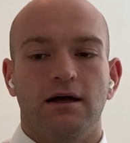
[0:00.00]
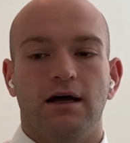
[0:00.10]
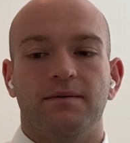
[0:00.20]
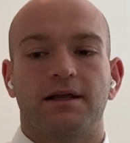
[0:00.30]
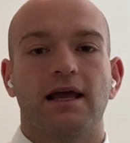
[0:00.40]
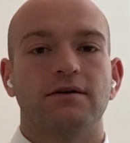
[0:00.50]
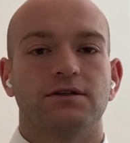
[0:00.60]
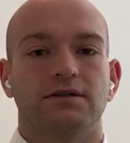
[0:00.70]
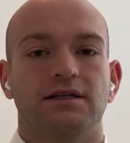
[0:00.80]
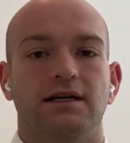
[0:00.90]
The
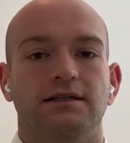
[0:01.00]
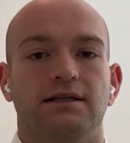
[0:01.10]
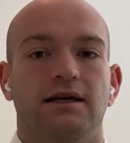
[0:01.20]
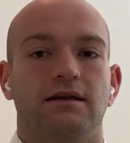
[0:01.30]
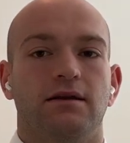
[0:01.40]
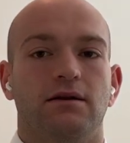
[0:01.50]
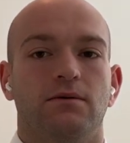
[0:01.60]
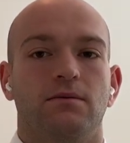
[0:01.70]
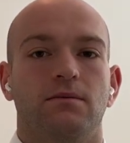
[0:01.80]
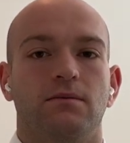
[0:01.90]
council says that, you know,